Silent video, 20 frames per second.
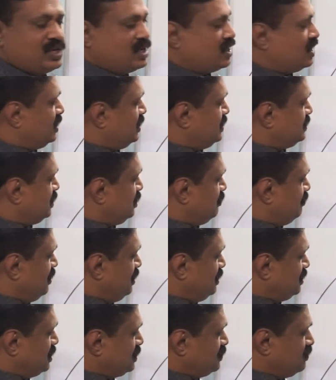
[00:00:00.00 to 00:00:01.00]
Inside means
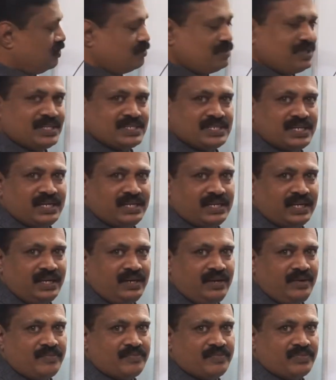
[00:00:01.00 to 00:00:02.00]
this will be the center
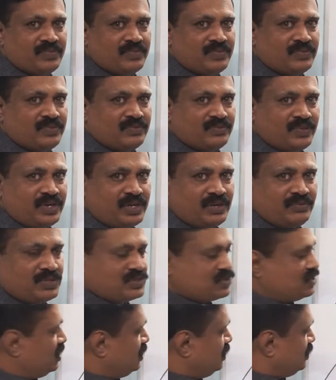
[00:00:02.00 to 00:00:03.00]
of the
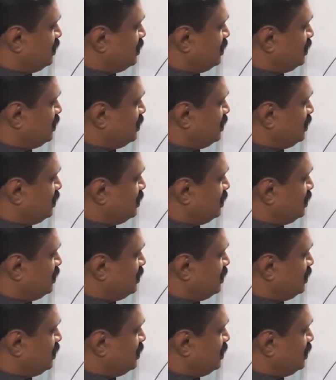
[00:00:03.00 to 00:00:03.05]
circle.